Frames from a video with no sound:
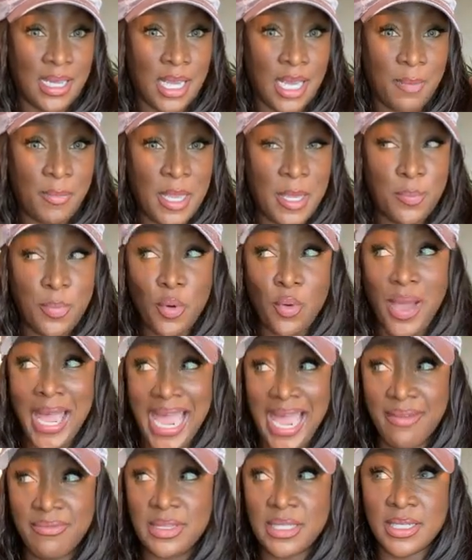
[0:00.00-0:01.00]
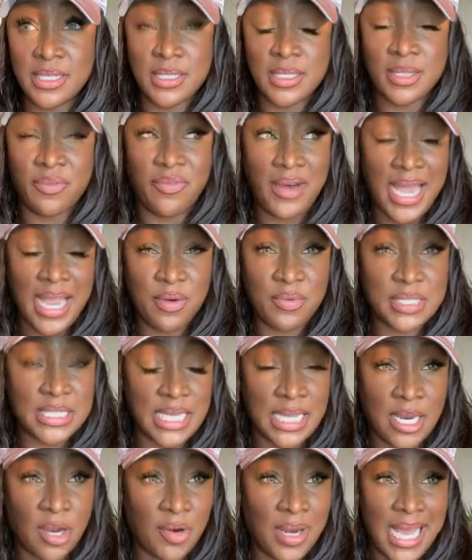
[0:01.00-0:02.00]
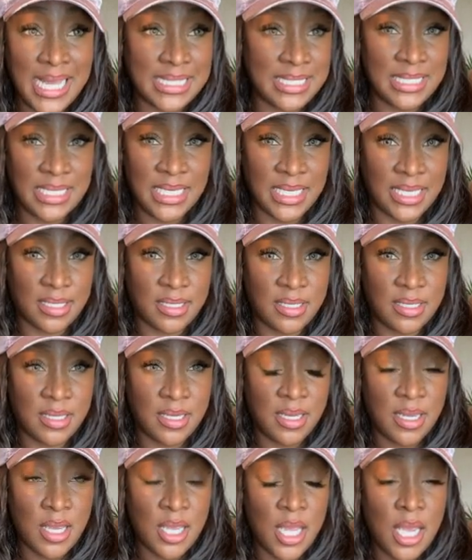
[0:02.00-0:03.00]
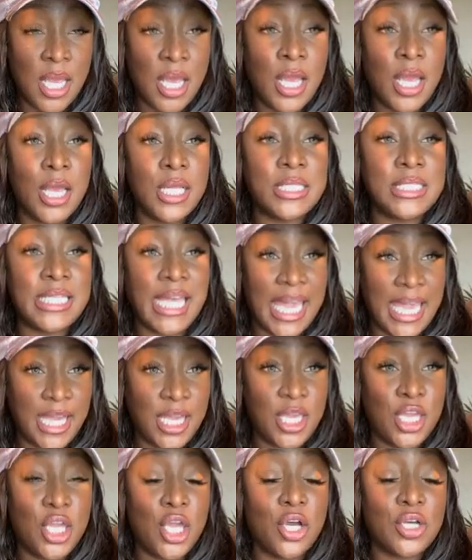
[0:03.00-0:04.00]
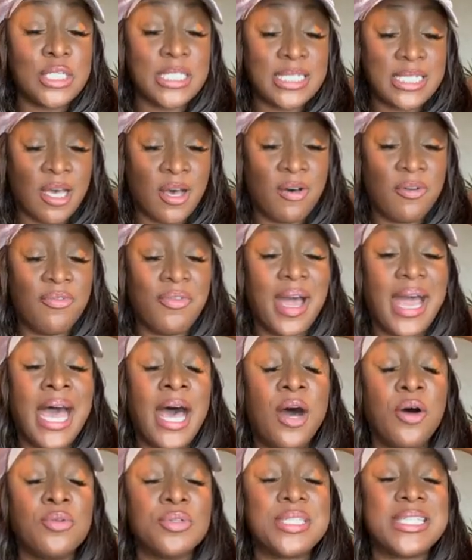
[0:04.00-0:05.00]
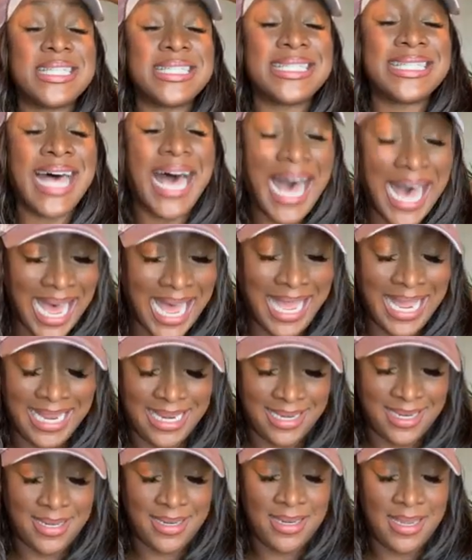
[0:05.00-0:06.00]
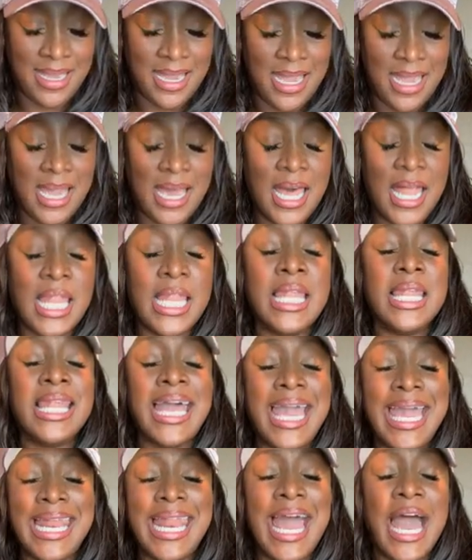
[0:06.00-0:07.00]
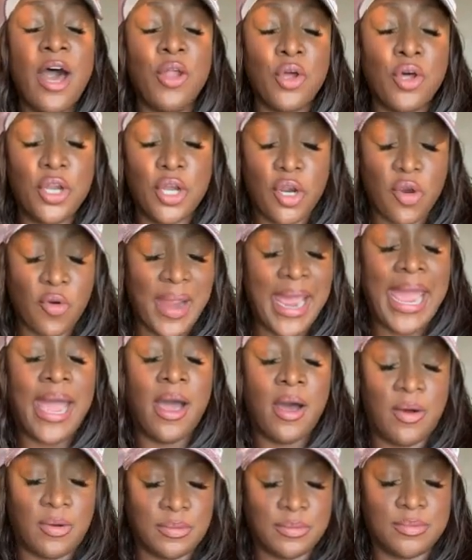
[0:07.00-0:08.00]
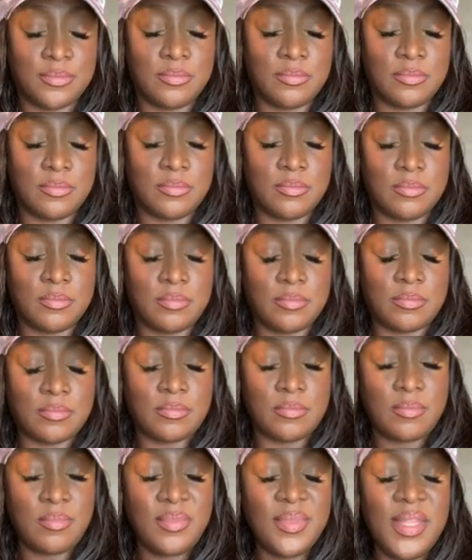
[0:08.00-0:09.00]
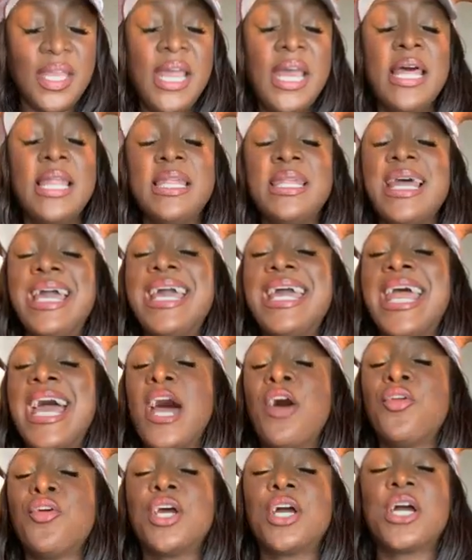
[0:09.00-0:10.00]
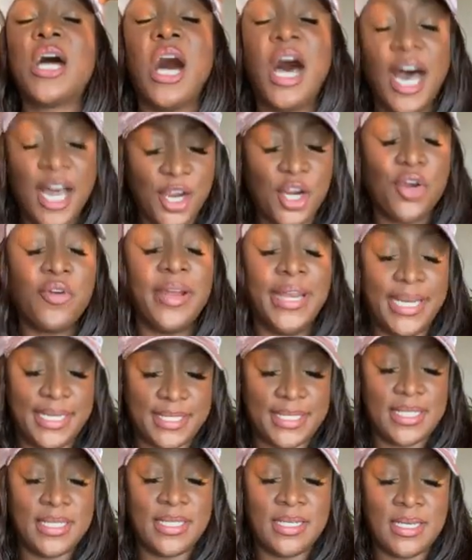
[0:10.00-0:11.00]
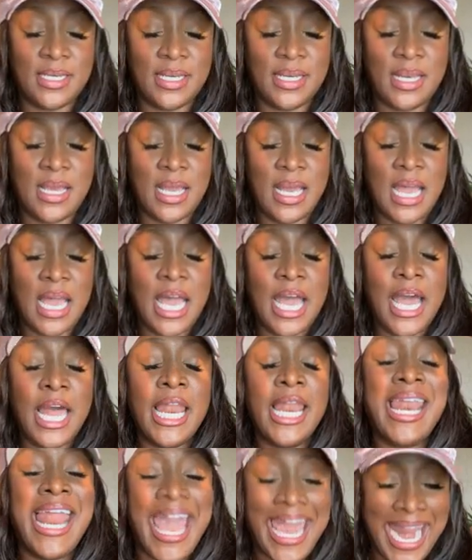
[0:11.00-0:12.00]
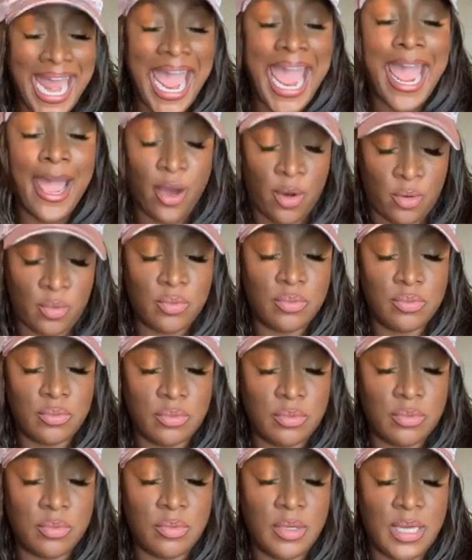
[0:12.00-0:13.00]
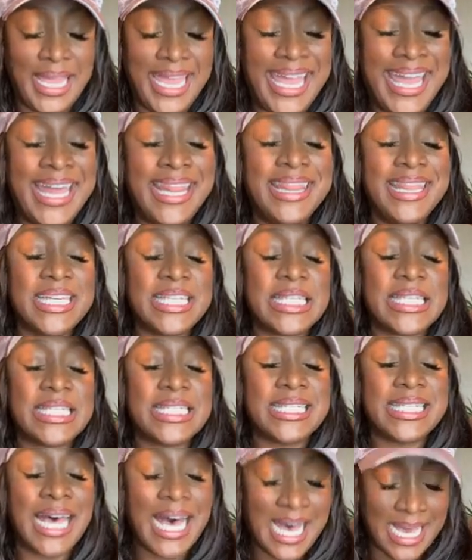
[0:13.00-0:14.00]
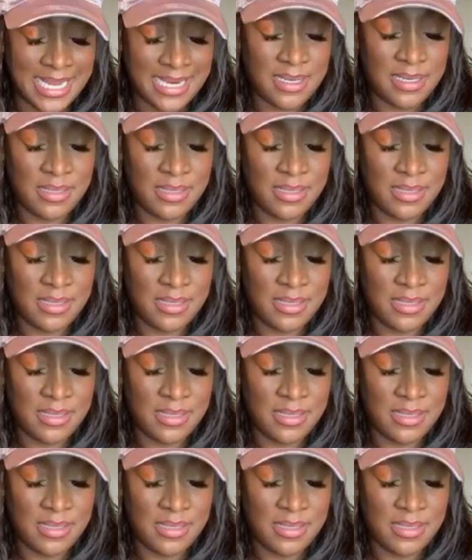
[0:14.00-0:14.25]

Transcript: People have the virus and are not sick. Take yourself outside. Lay down on the ground. Lay down on the concrete. Lay down in the sun.